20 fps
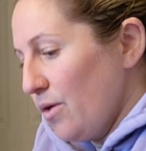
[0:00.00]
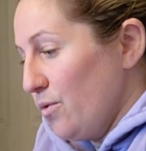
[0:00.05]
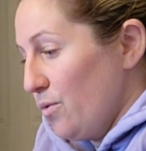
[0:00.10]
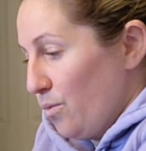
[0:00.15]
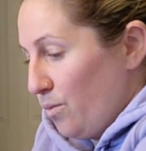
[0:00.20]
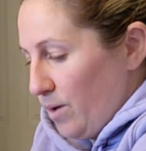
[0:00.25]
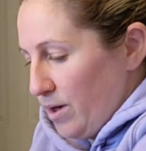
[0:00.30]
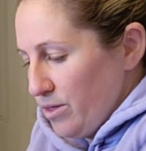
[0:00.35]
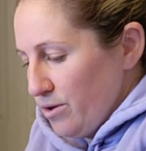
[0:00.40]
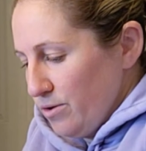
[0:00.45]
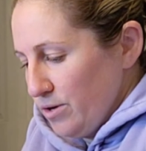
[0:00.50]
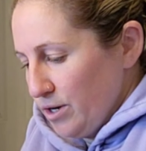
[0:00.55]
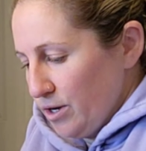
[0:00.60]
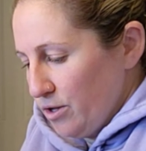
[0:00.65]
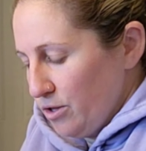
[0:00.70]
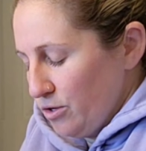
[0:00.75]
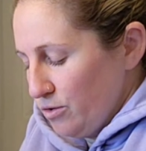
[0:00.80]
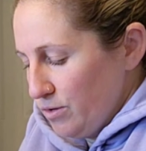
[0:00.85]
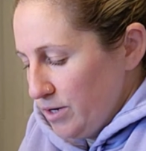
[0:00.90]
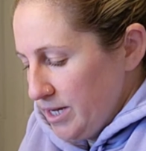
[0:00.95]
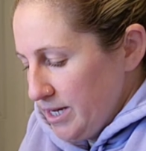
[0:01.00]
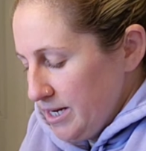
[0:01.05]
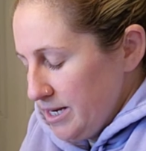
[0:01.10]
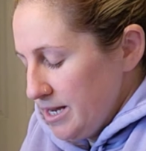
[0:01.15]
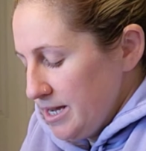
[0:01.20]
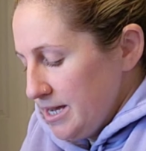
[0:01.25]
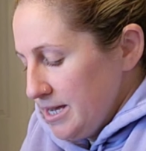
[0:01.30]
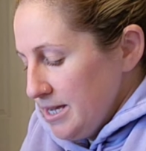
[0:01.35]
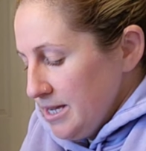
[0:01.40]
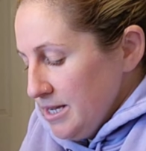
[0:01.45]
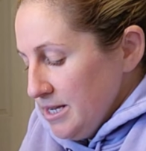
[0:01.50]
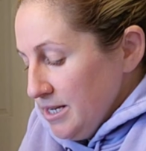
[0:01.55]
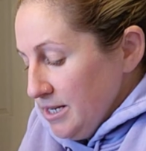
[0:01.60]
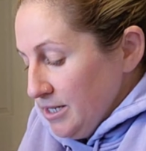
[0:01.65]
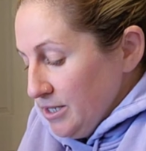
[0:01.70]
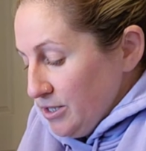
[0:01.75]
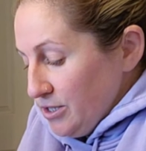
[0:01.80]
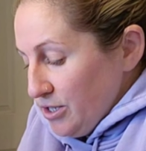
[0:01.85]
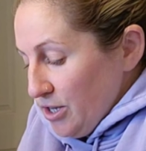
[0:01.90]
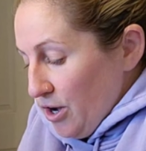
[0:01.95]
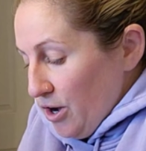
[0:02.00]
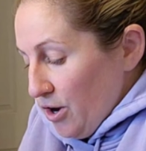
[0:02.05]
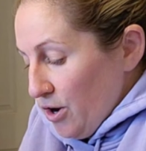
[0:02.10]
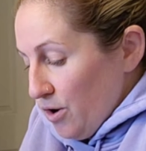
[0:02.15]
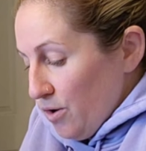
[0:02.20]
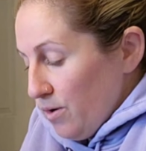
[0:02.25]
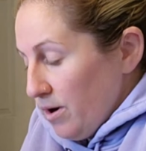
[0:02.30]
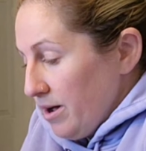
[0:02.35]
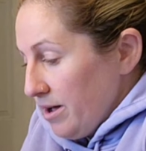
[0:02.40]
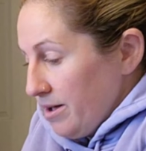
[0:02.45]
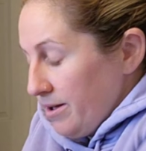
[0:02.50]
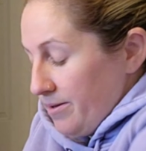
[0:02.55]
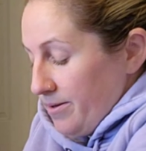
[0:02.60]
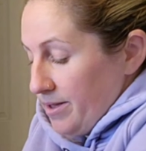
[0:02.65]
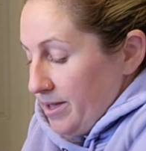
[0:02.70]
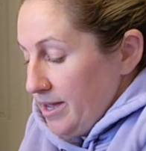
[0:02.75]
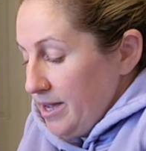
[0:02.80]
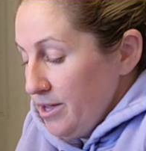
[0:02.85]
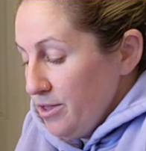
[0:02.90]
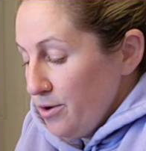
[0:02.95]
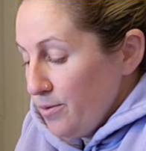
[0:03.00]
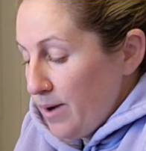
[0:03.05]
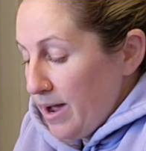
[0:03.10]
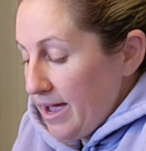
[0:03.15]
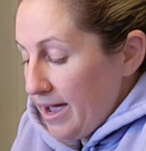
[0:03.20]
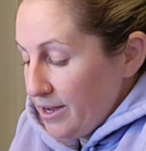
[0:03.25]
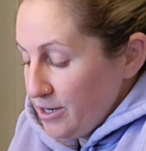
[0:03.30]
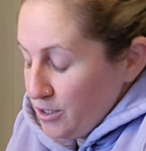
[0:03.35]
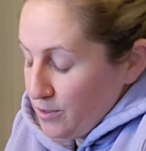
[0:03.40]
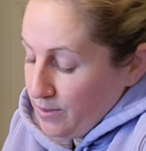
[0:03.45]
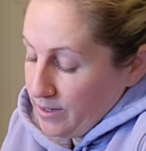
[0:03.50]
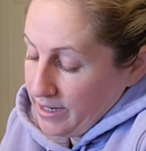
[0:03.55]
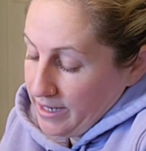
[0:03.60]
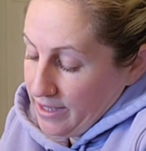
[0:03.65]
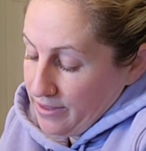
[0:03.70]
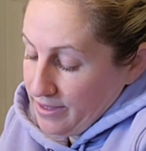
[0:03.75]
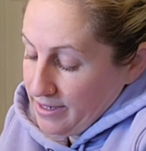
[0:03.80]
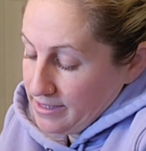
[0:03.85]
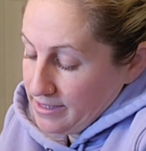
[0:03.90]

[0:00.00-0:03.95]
weather included. So either way, I do want to get